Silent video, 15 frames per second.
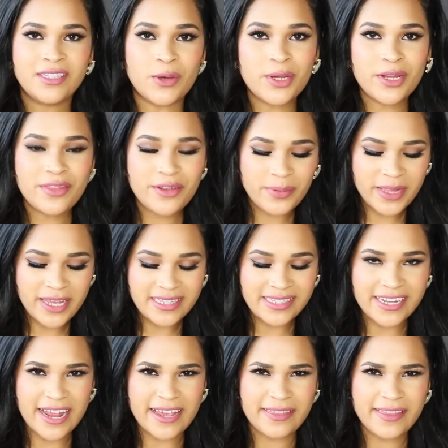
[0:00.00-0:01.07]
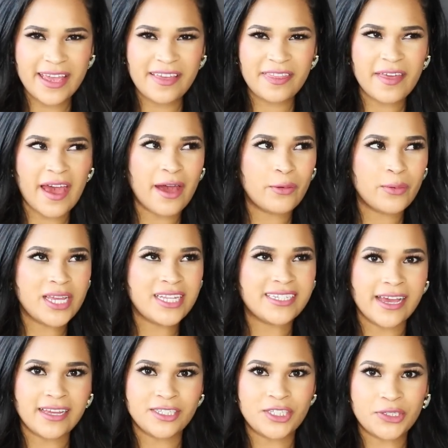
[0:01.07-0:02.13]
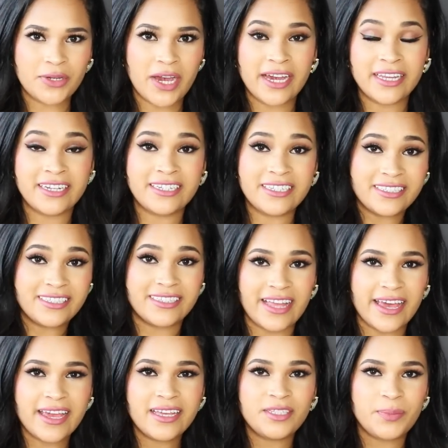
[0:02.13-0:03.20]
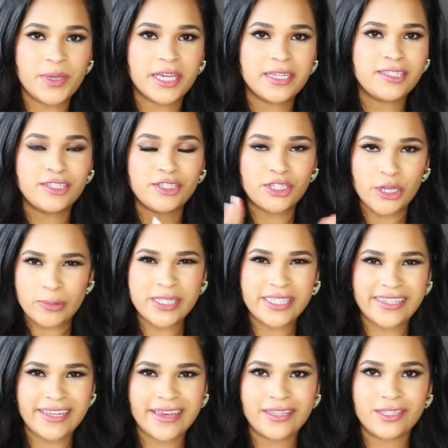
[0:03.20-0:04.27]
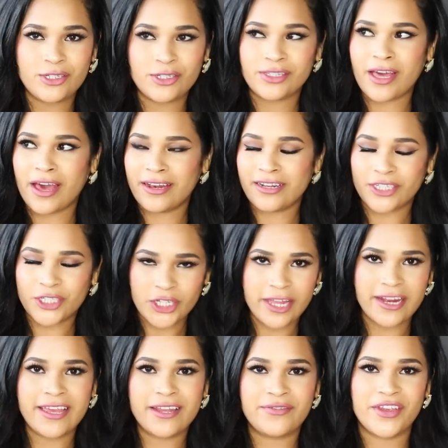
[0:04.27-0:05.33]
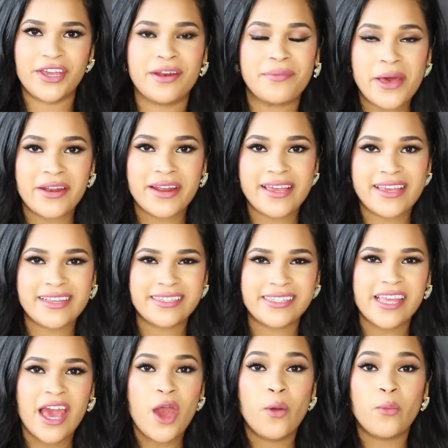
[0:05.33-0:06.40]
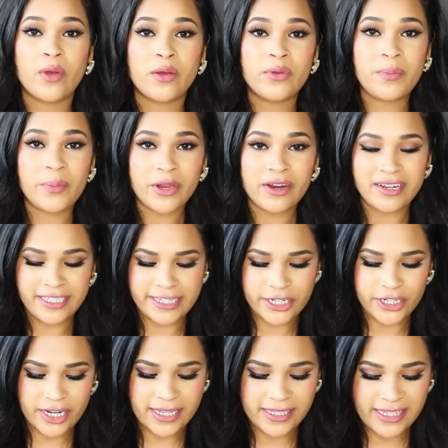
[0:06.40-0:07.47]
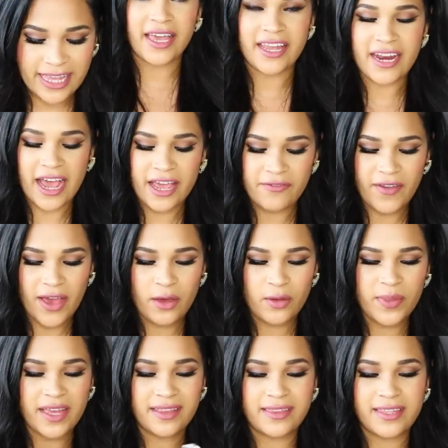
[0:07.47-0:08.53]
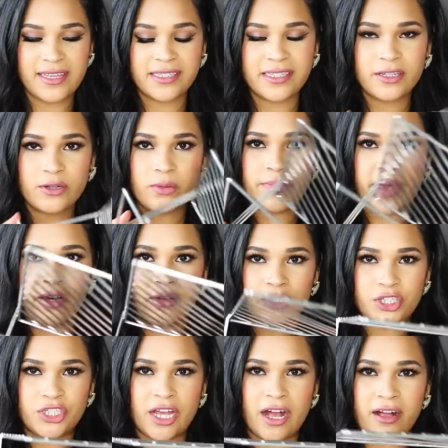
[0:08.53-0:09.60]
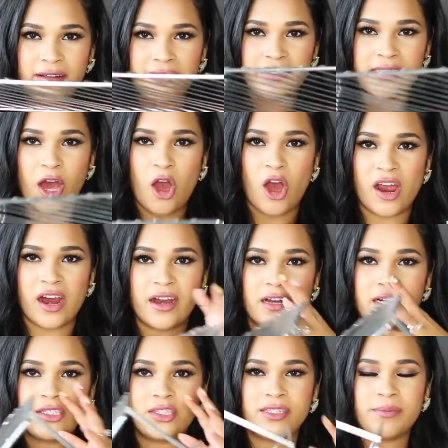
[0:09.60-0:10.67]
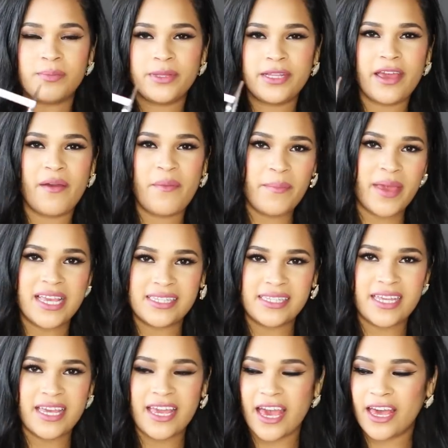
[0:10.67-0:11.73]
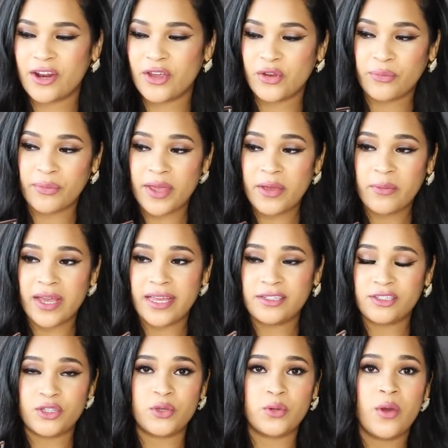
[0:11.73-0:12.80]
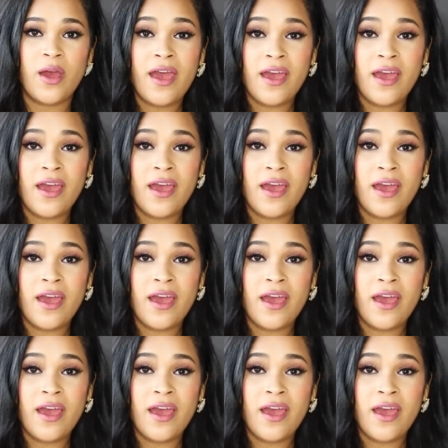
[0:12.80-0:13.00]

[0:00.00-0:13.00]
So another place that I think that we tend to kind of neglect because you don't see it, you just kind of shut it and forget about it is where we put our dishes. And I found that these little metal shelves are simply amazing and a great way to